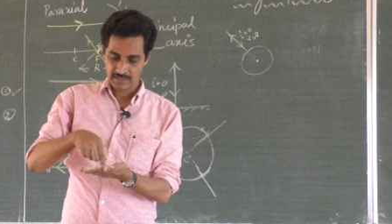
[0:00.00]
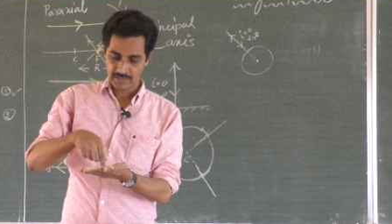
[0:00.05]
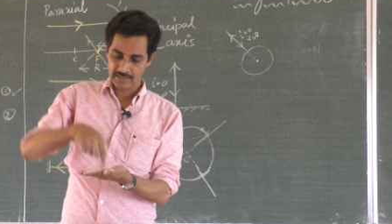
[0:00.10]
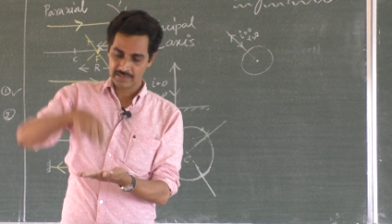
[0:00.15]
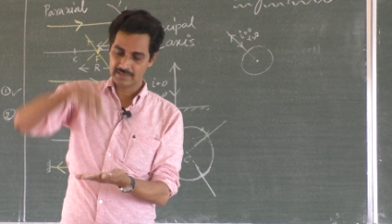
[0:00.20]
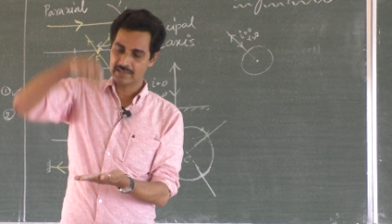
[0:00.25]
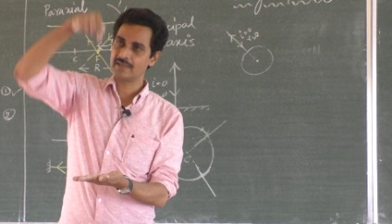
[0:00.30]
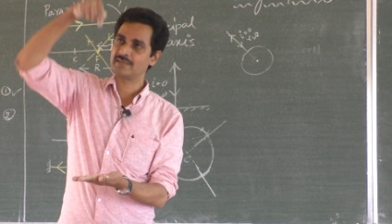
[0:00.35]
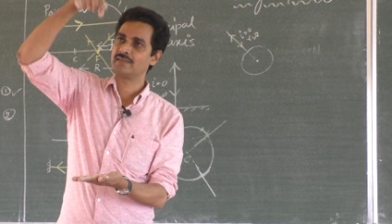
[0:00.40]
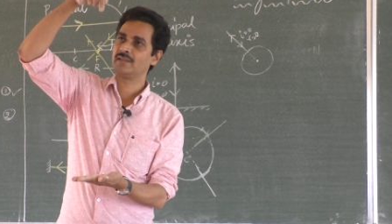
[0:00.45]

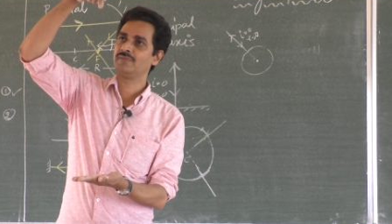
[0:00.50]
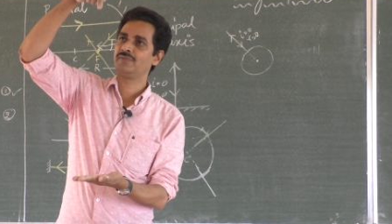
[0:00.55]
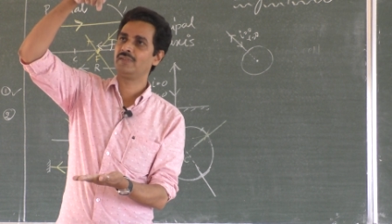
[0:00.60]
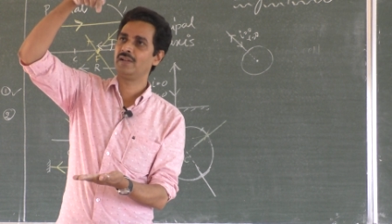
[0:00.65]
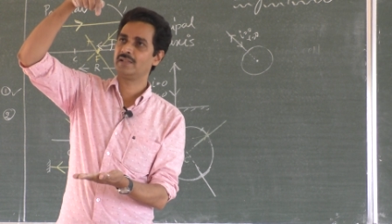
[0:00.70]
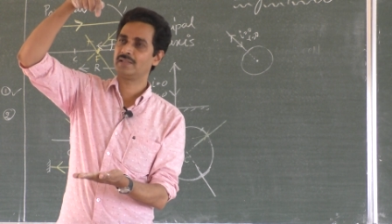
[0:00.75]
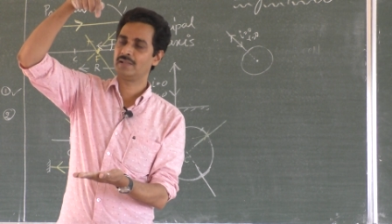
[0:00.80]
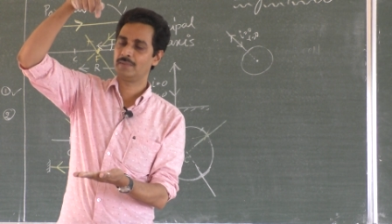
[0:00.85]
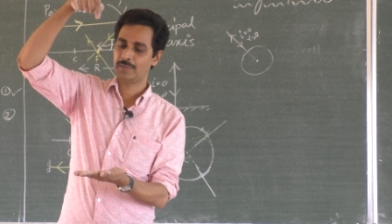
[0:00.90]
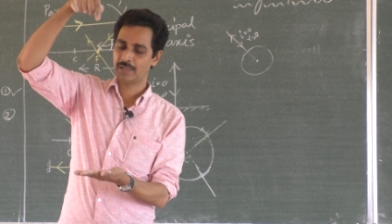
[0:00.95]
It gets
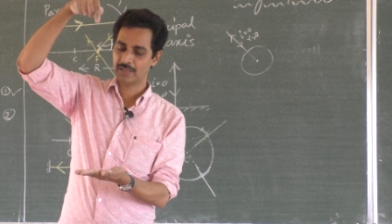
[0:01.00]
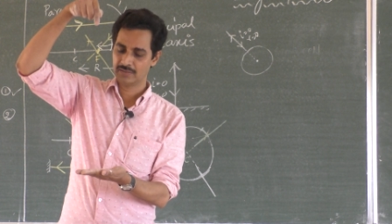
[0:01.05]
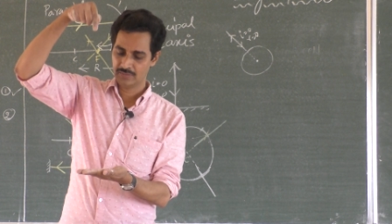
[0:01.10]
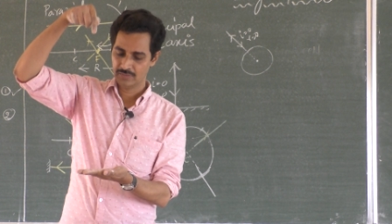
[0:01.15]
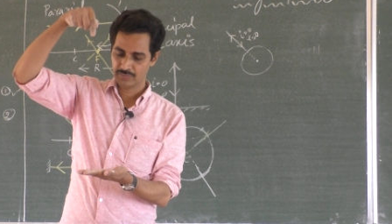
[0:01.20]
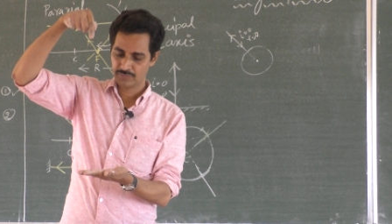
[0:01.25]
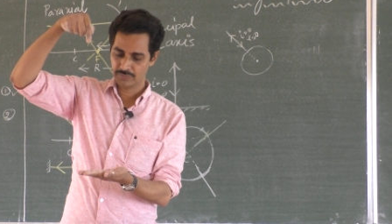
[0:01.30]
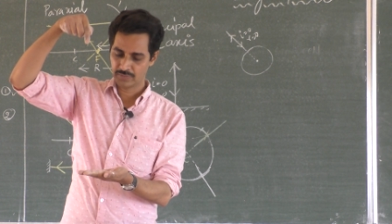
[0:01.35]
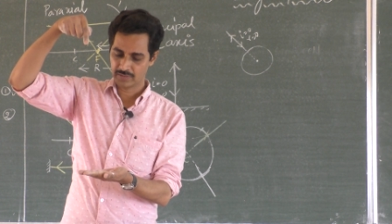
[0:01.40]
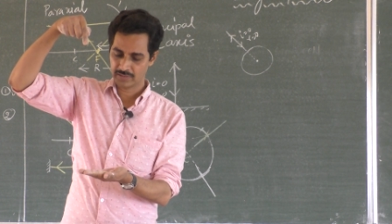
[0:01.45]
reflected back.
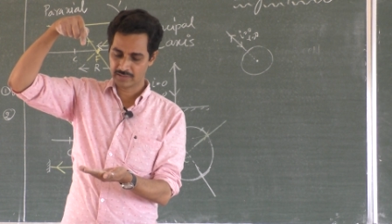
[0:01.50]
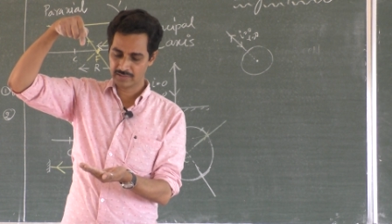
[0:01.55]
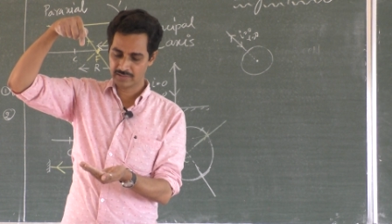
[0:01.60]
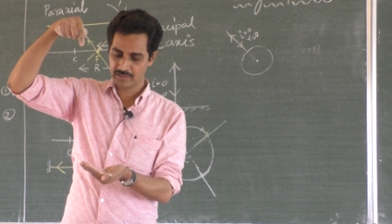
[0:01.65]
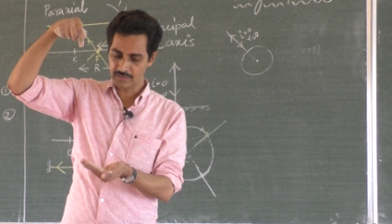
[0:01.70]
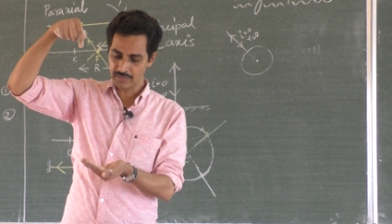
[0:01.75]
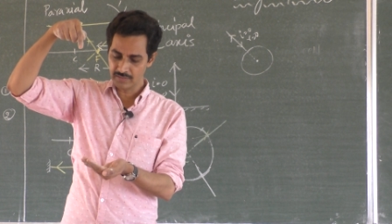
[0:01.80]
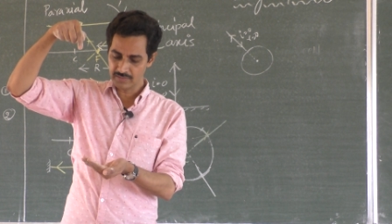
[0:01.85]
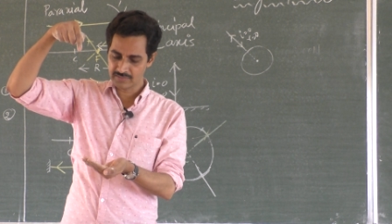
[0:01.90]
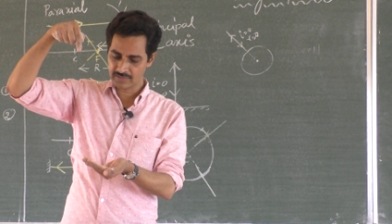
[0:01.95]
For a
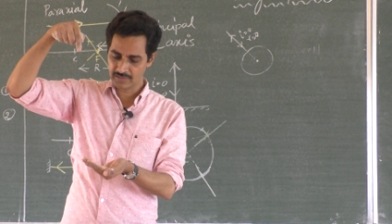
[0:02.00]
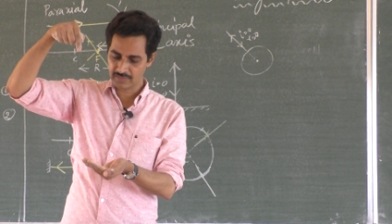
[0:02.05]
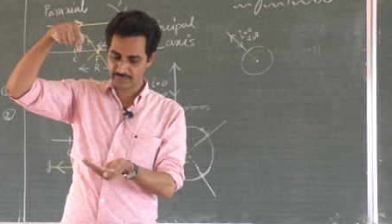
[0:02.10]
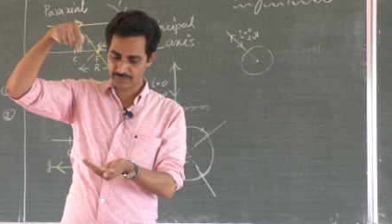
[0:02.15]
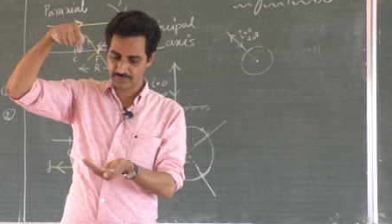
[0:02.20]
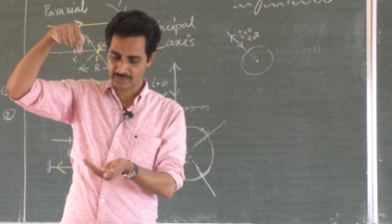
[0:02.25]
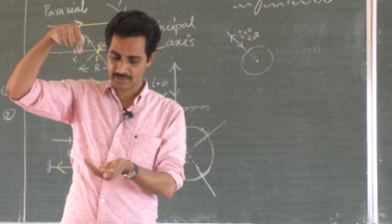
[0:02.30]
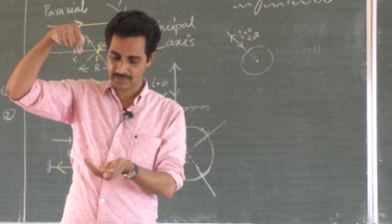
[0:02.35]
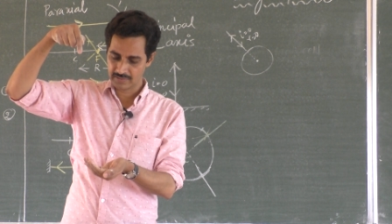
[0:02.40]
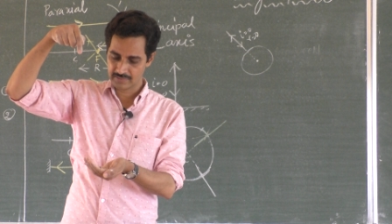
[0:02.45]
curved
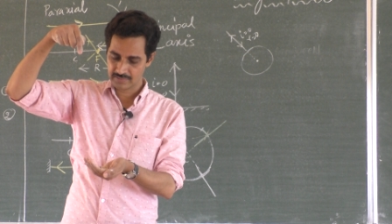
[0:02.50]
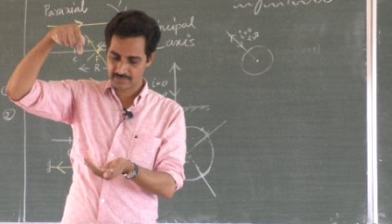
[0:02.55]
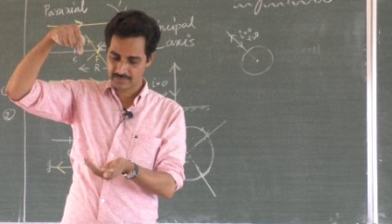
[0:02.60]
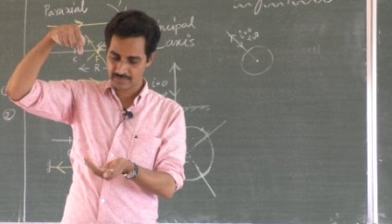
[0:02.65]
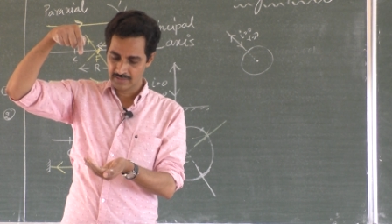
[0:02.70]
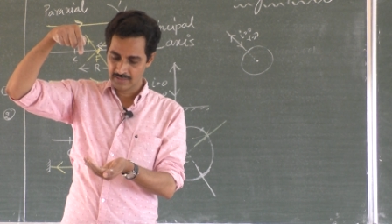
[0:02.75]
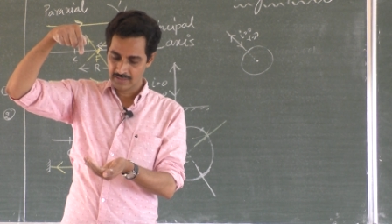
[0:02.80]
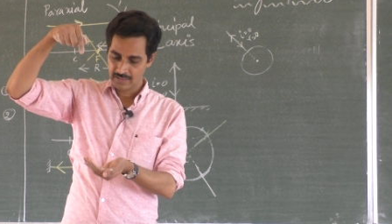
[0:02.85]
surface,